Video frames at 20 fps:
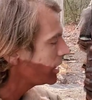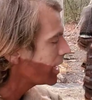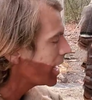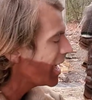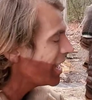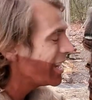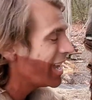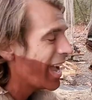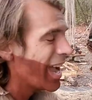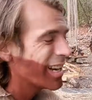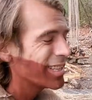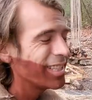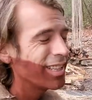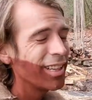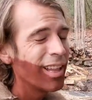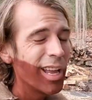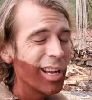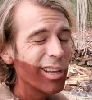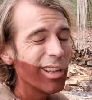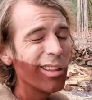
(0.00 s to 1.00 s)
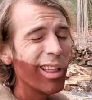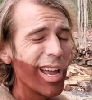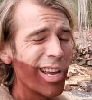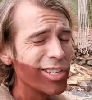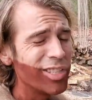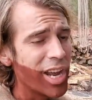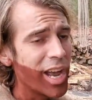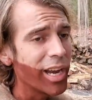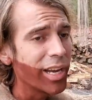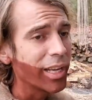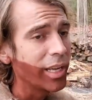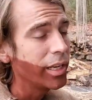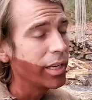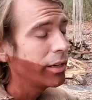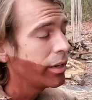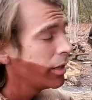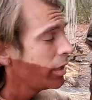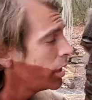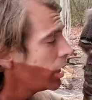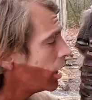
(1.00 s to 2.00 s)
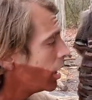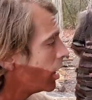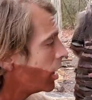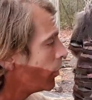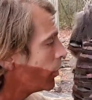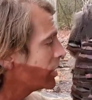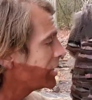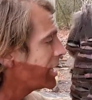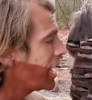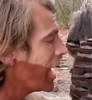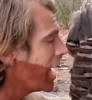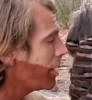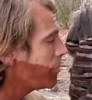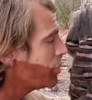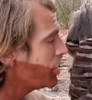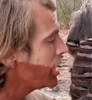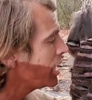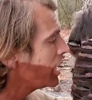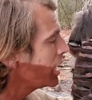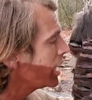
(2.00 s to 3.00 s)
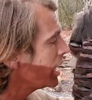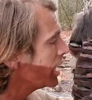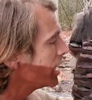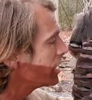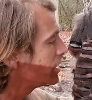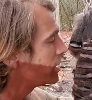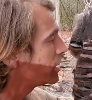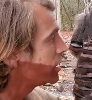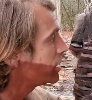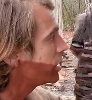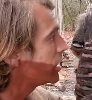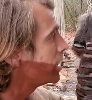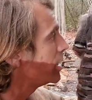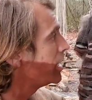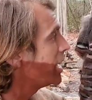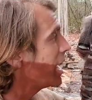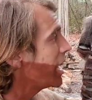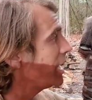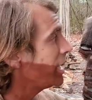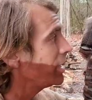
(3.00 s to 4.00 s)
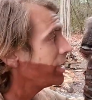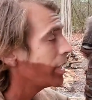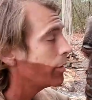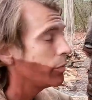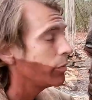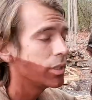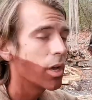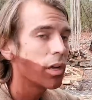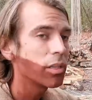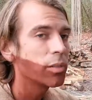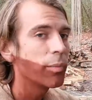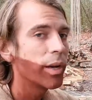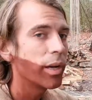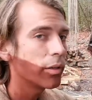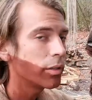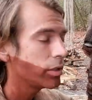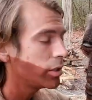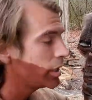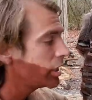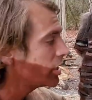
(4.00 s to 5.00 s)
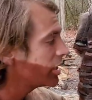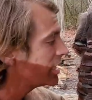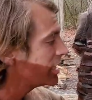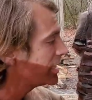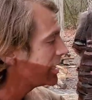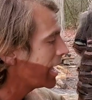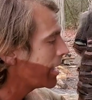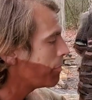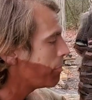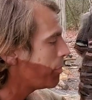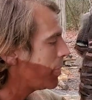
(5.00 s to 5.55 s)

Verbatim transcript: kind of acting like a light jacket. what's happening is the netting that we talked about earlier is that